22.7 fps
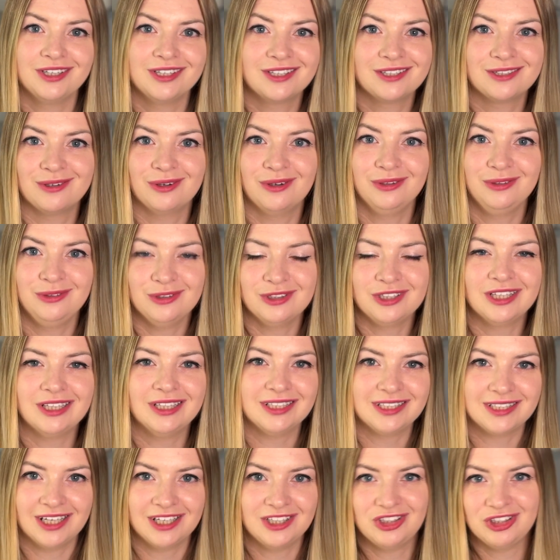so usually
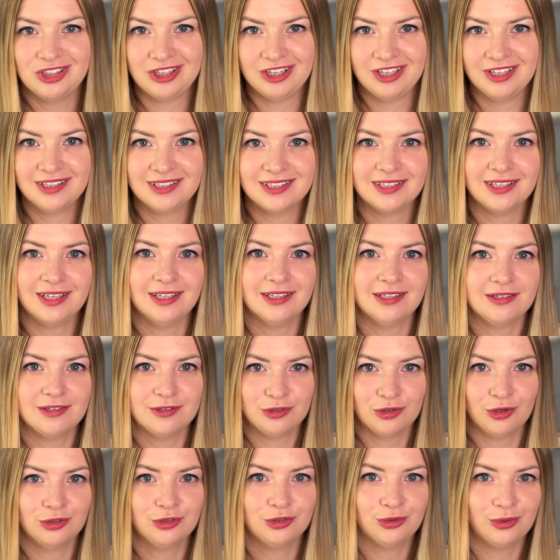such things is
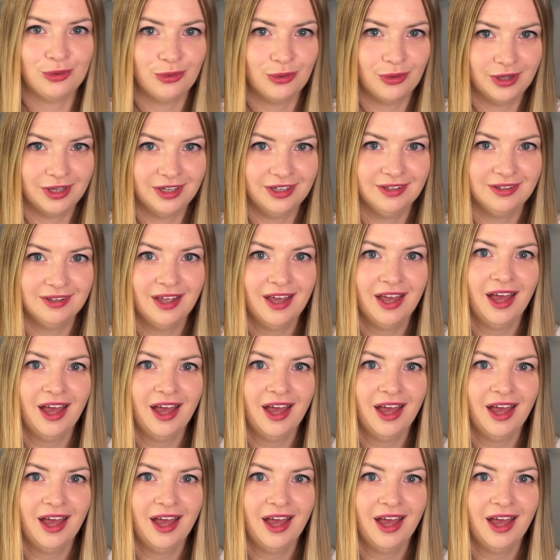not going